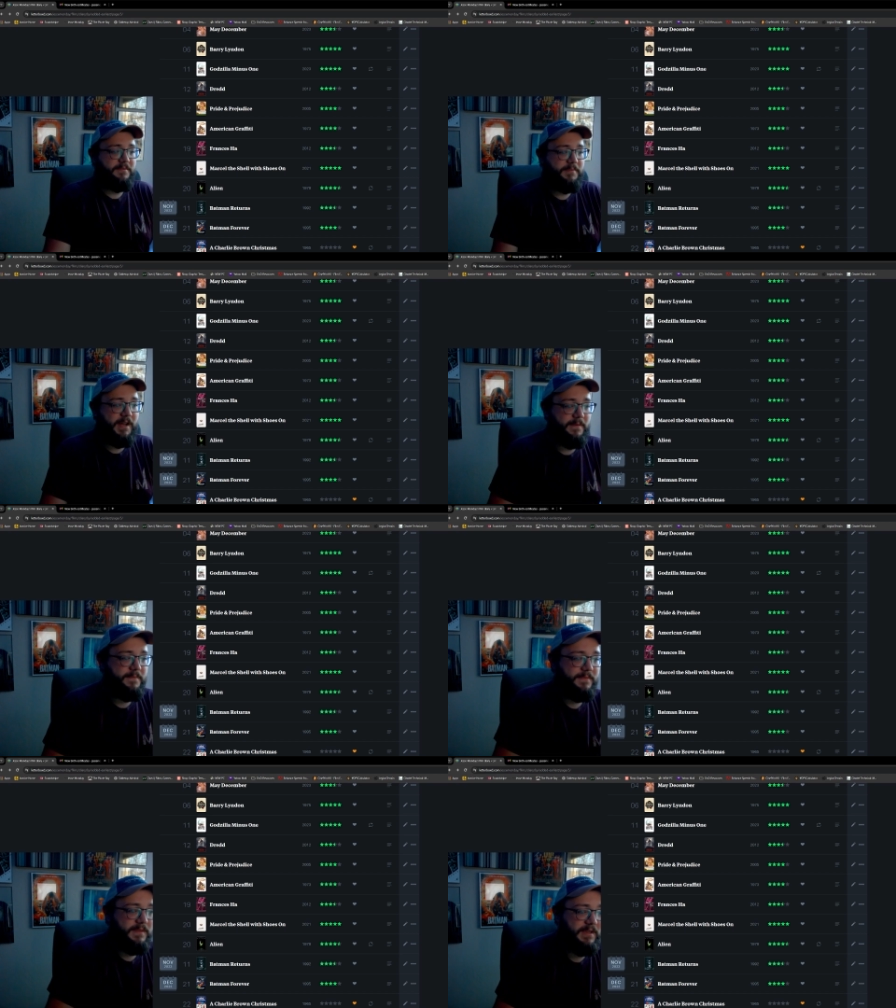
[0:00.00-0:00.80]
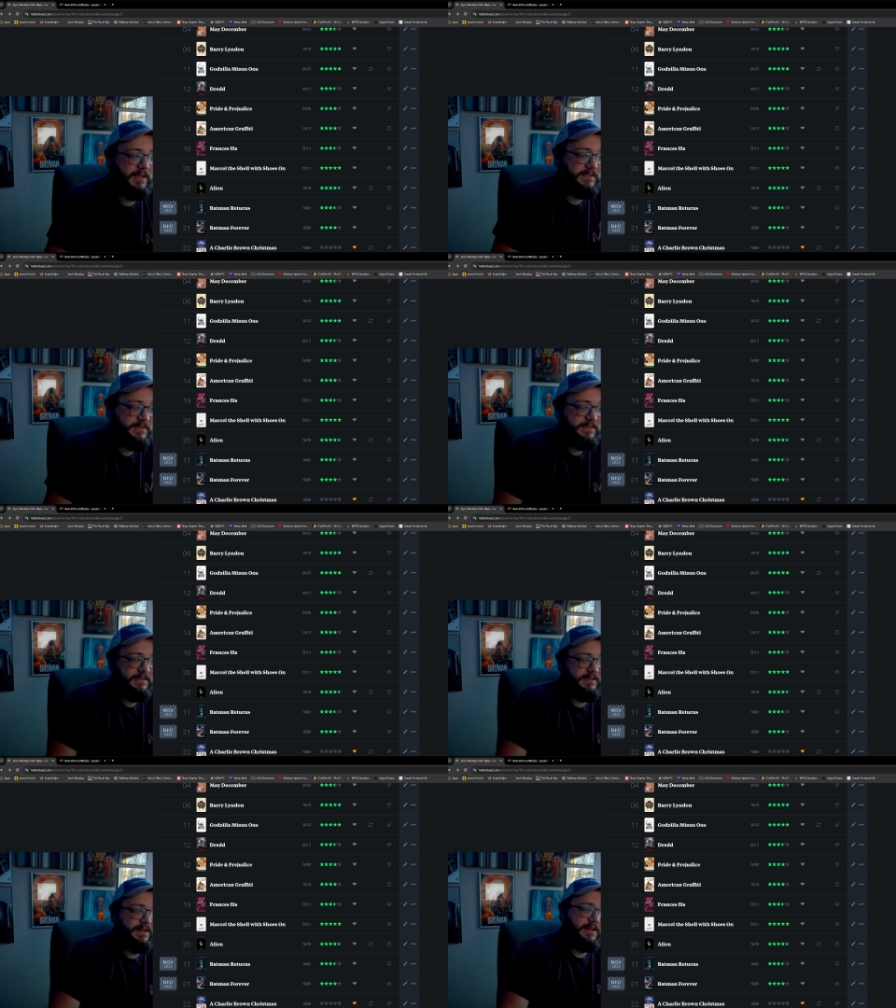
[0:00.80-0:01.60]
But it's
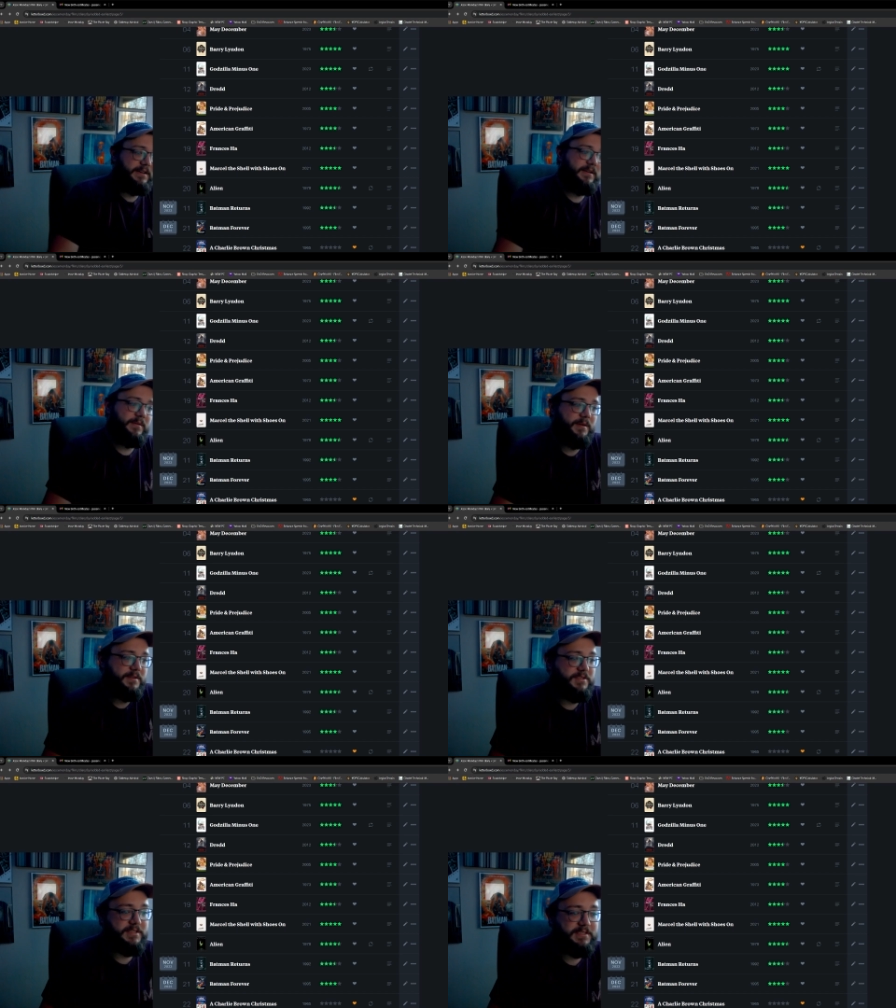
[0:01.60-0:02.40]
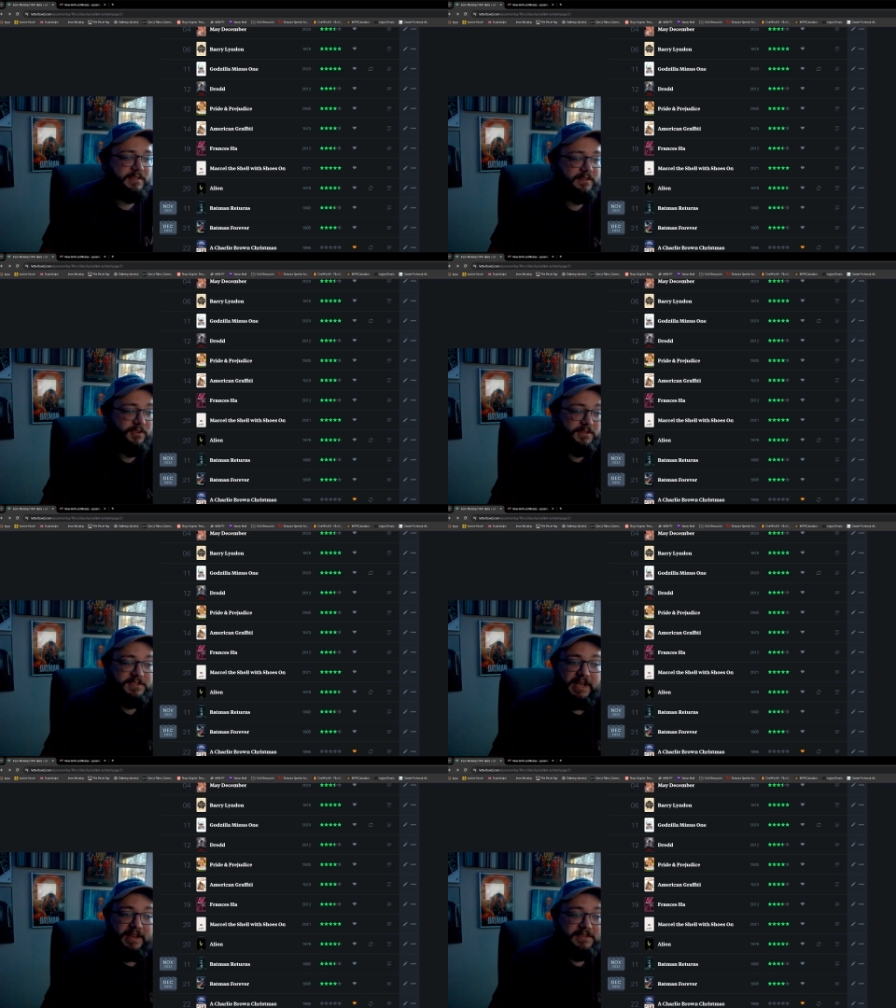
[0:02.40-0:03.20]
just, you can just
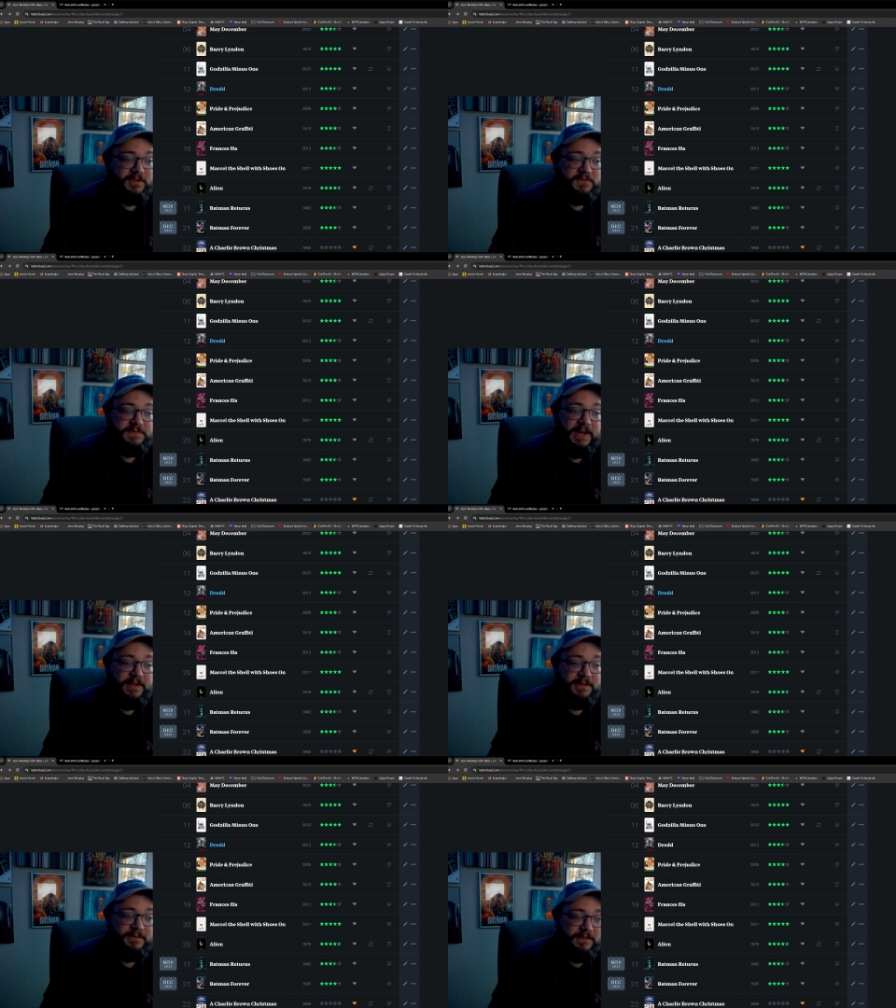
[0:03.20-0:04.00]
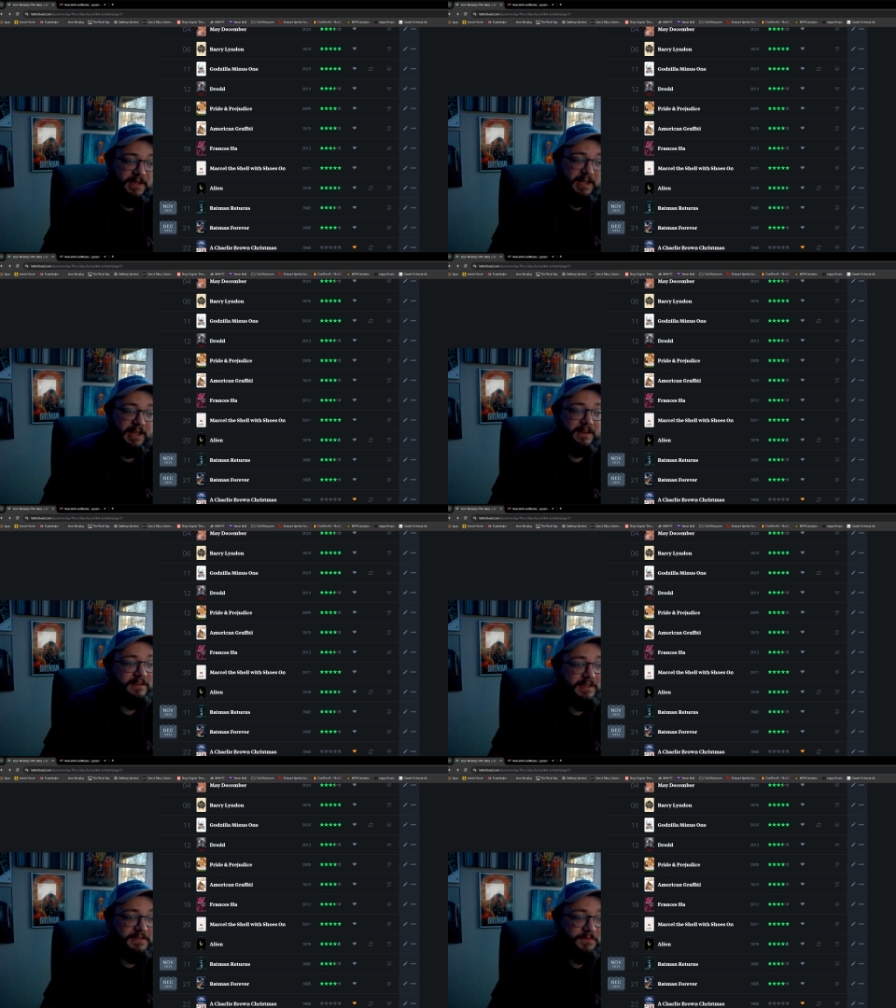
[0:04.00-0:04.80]
take it at surface value, and
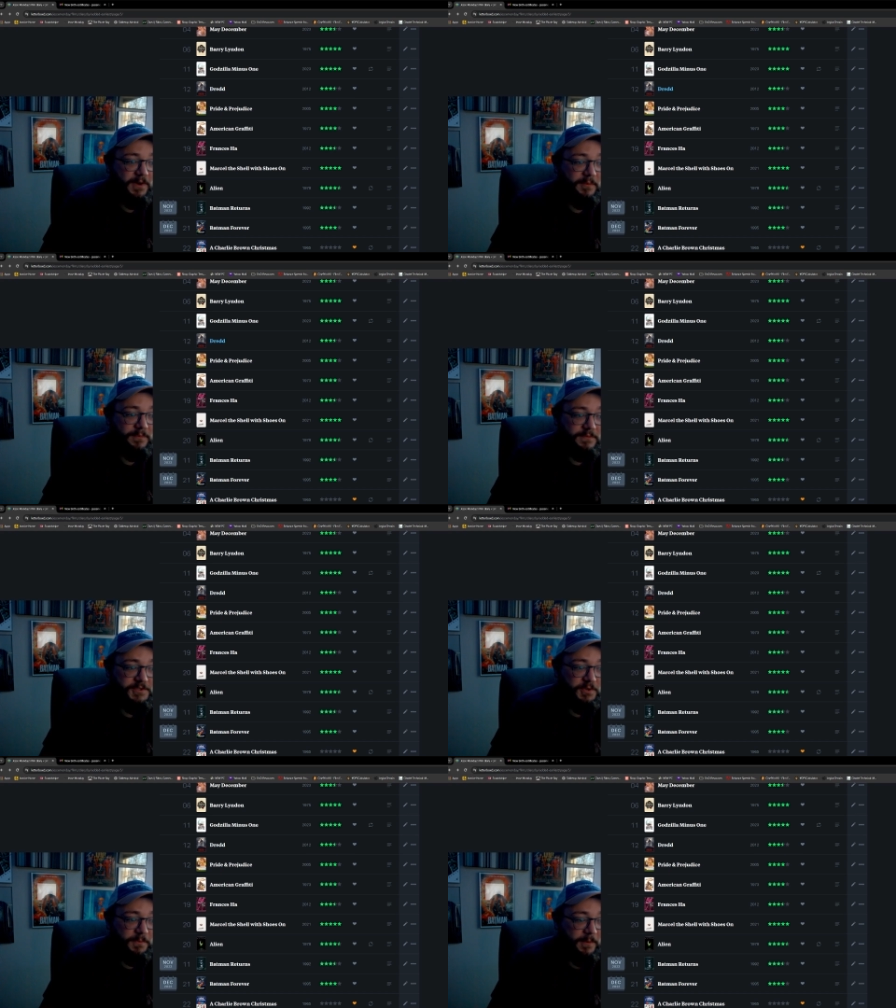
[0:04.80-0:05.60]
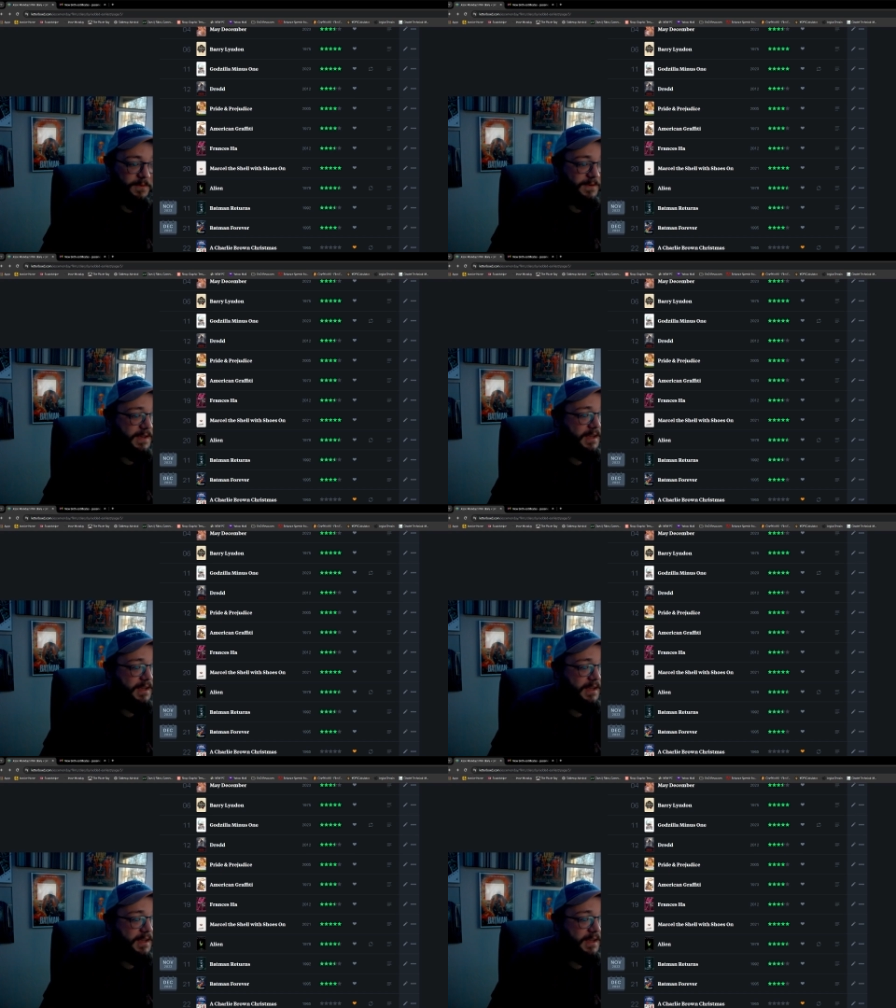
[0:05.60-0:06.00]
it's a fun shoot 'em up movie.